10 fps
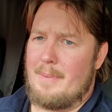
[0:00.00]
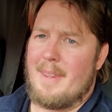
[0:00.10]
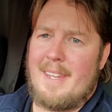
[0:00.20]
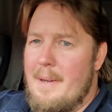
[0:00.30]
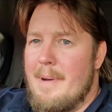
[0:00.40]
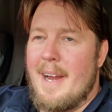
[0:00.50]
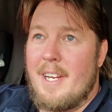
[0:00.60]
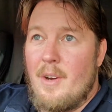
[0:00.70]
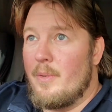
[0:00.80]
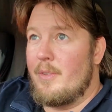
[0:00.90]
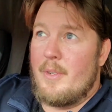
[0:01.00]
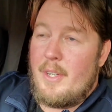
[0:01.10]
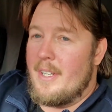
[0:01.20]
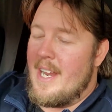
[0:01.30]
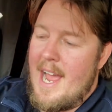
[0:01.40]
I mean, think about it. You're going through
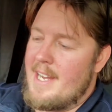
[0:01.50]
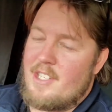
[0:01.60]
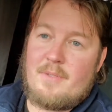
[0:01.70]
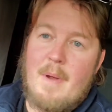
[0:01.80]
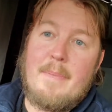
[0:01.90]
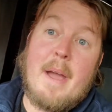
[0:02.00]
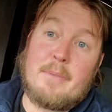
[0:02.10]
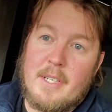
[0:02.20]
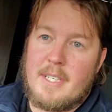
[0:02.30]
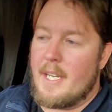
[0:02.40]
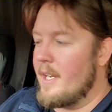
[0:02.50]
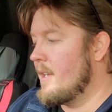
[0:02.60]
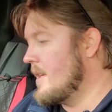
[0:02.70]
there. No, I'm not risking it.